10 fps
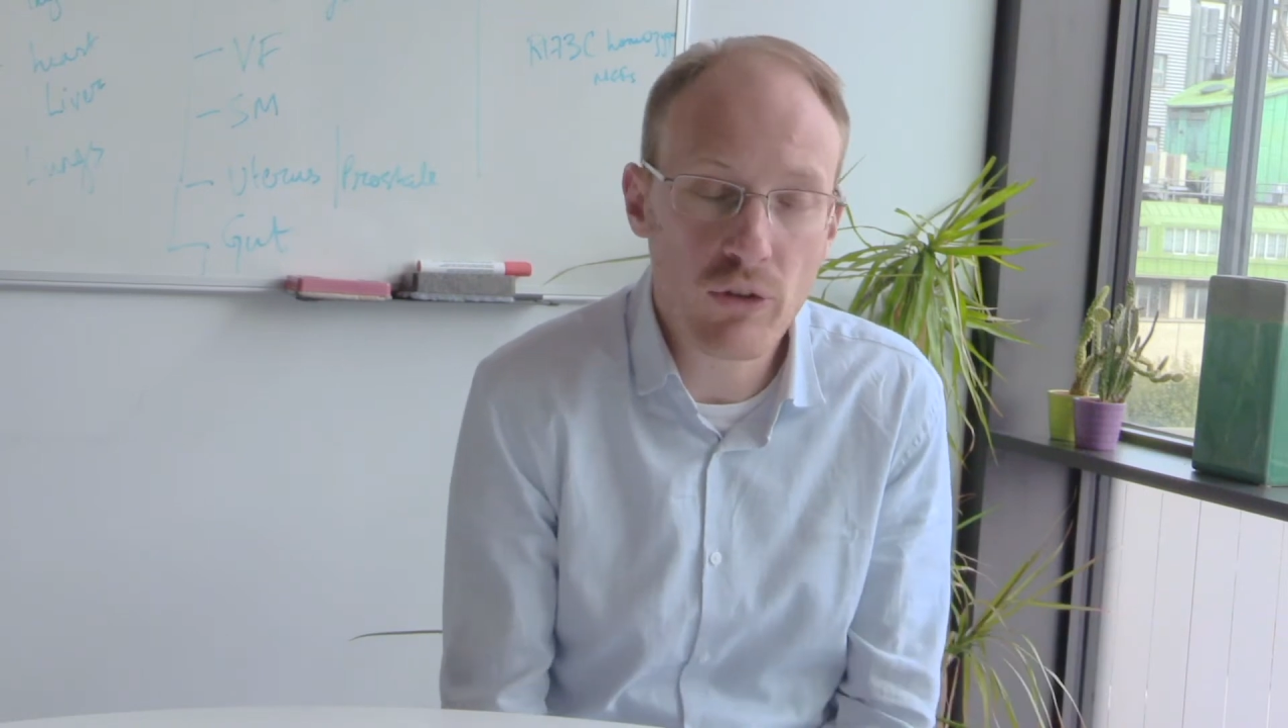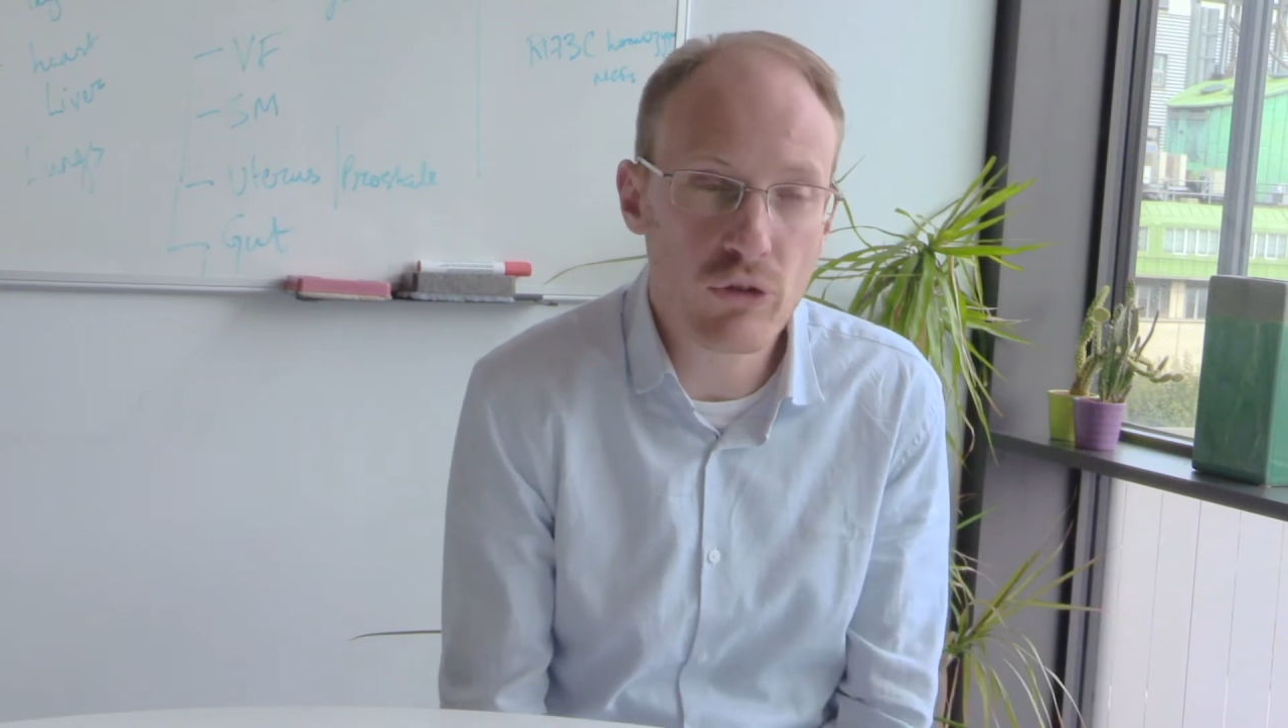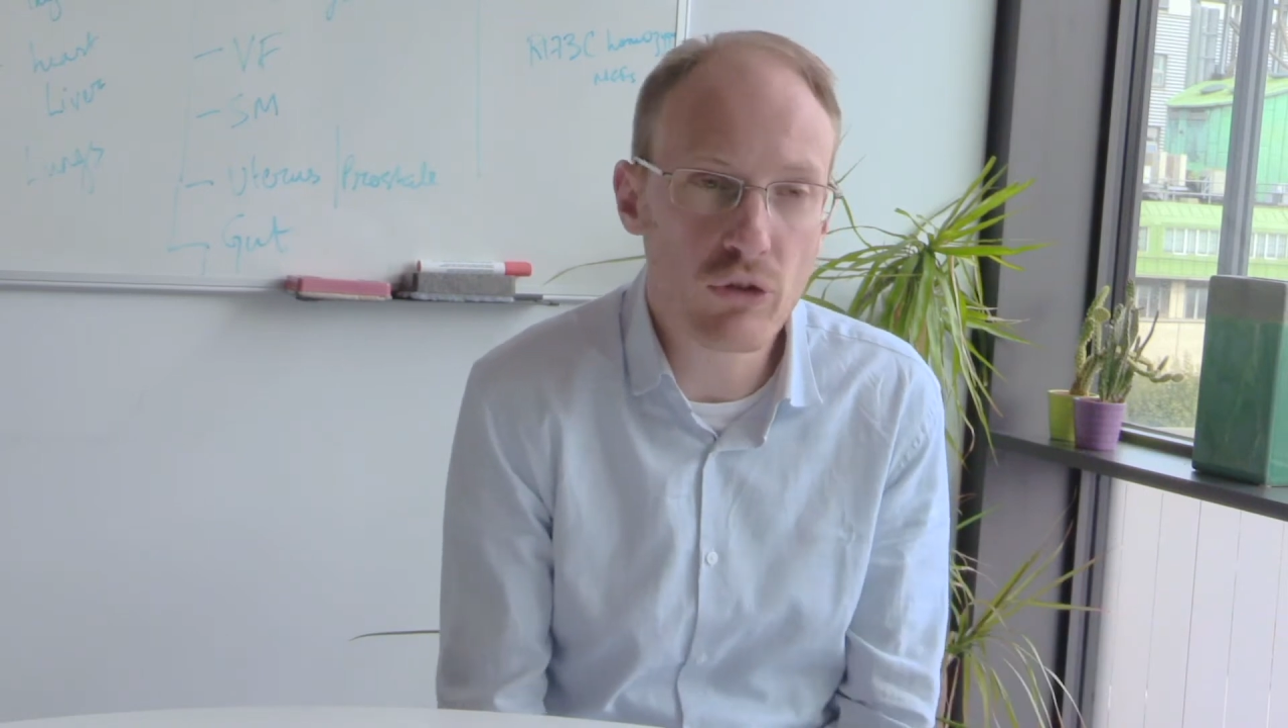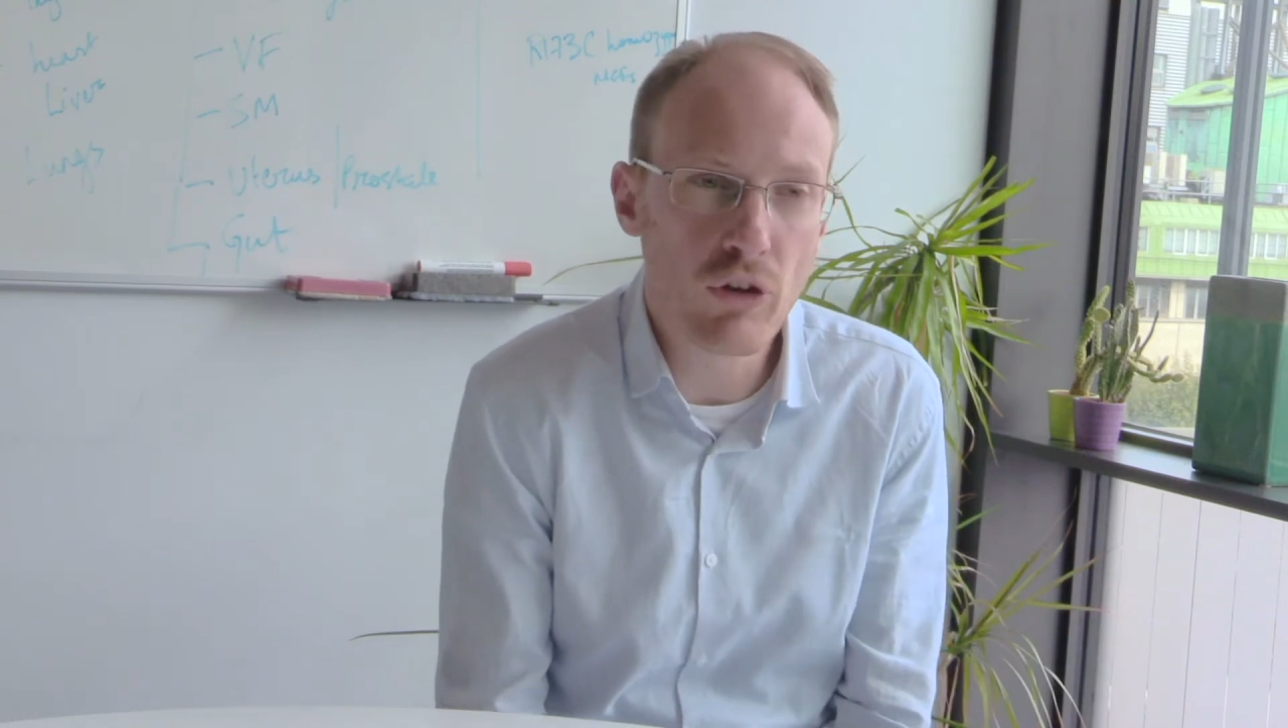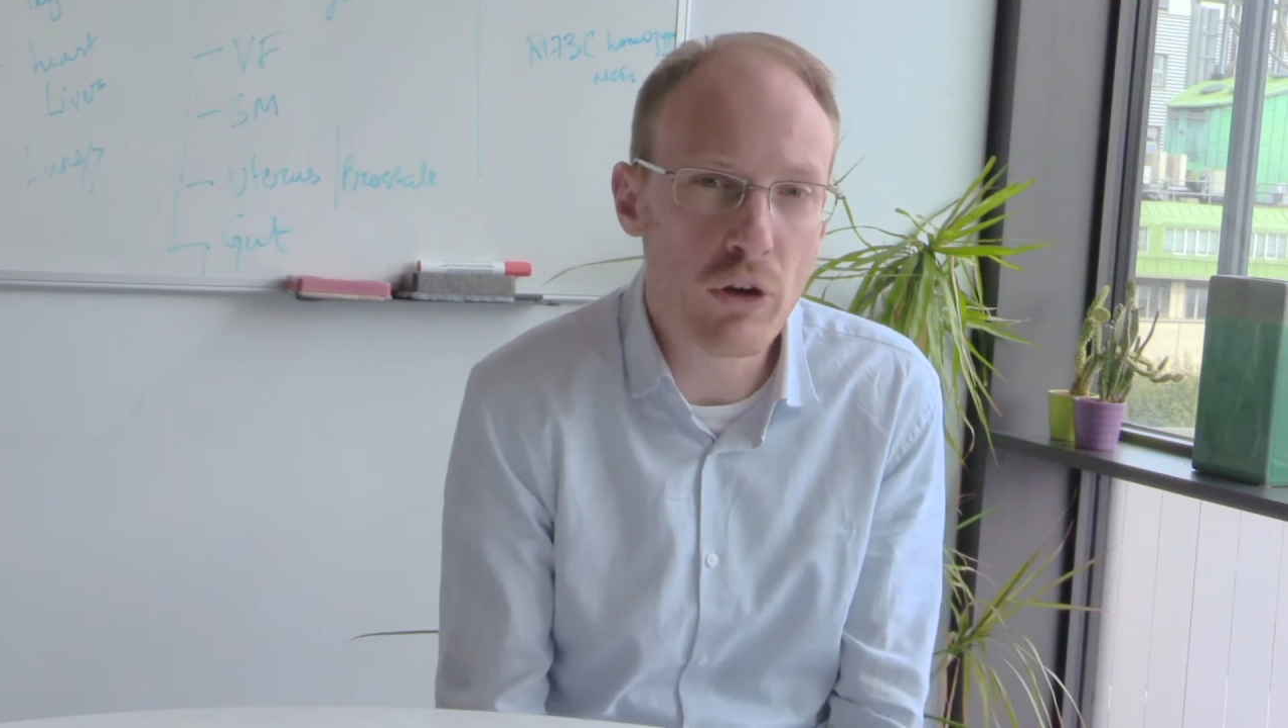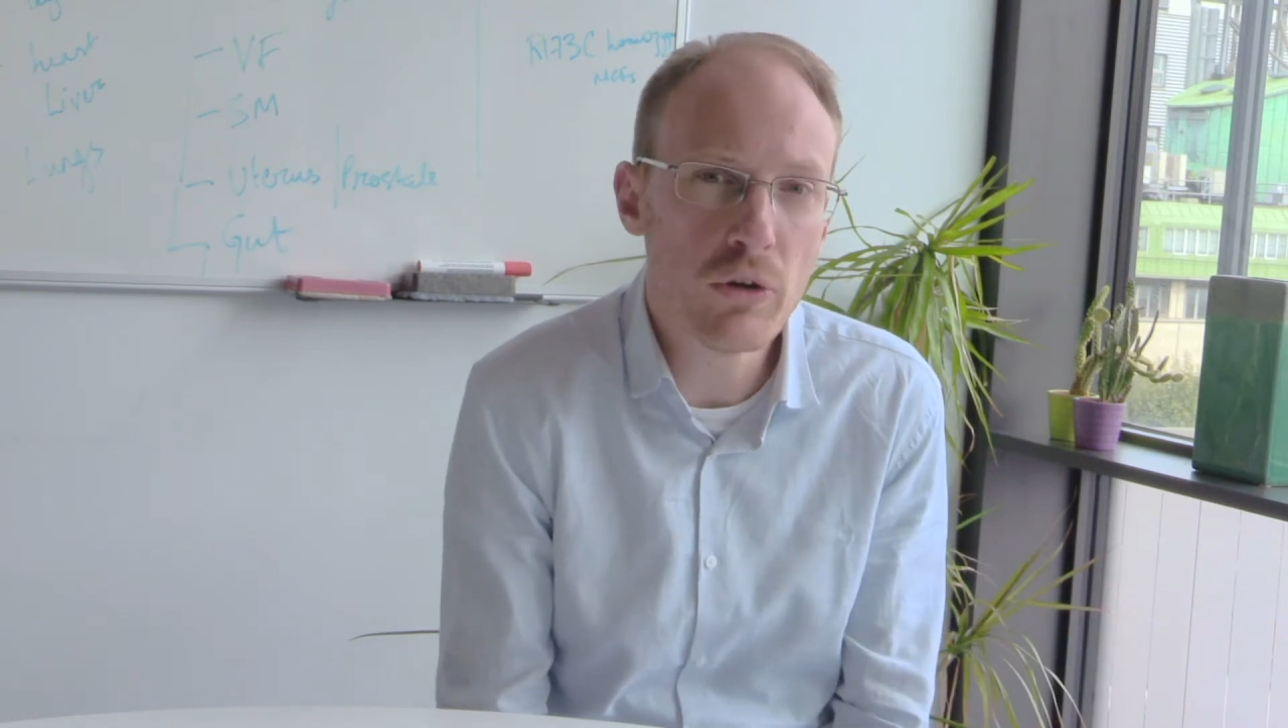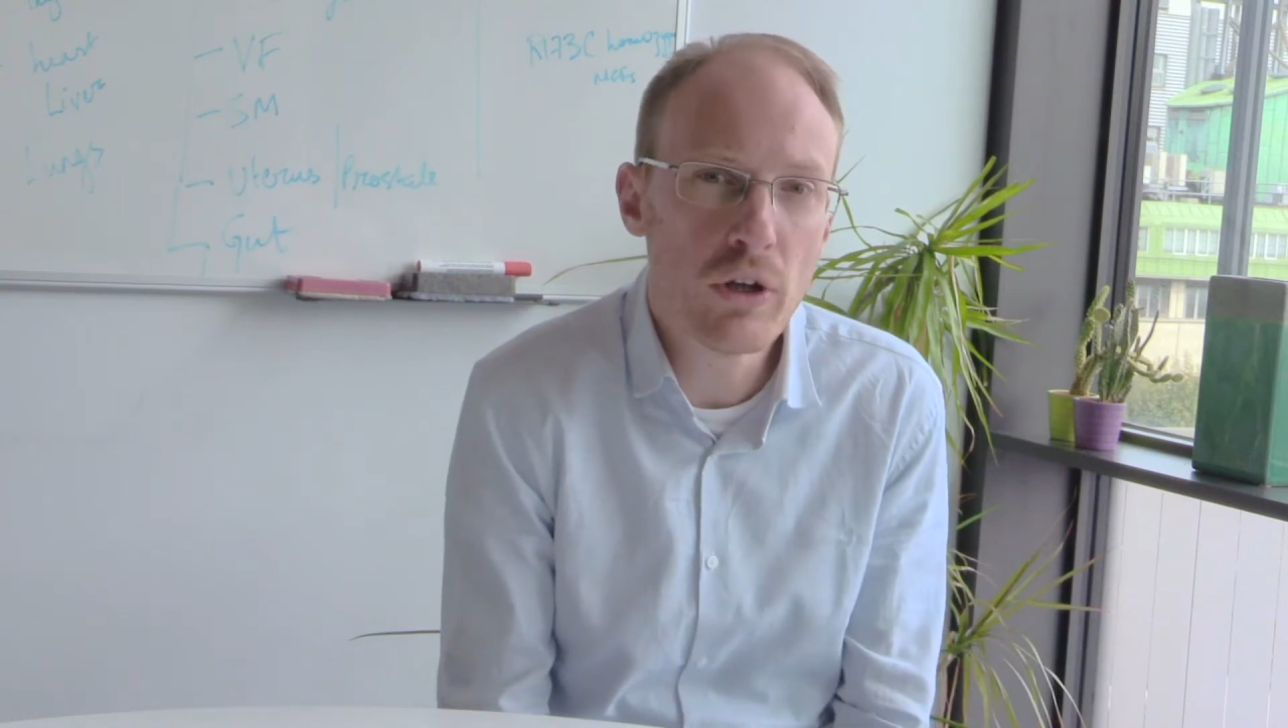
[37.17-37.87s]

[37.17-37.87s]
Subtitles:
to grow.